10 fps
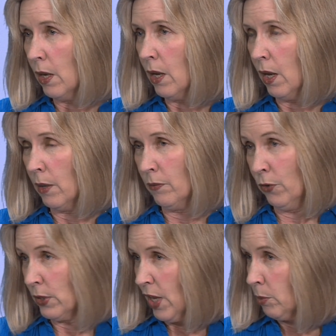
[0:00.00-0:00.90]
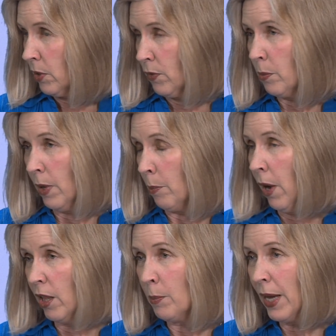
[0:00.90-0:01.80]
for example, if a
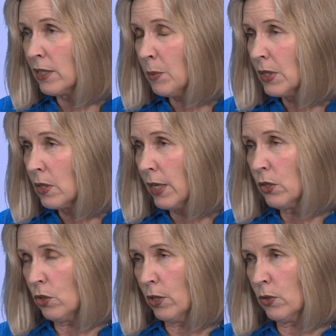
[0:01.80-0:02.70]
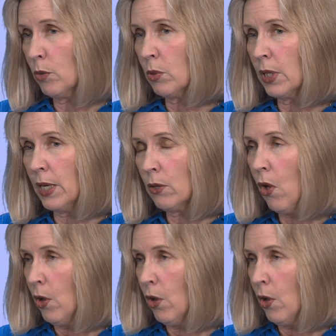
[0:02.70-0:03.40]
polypectomy site starts to bleed,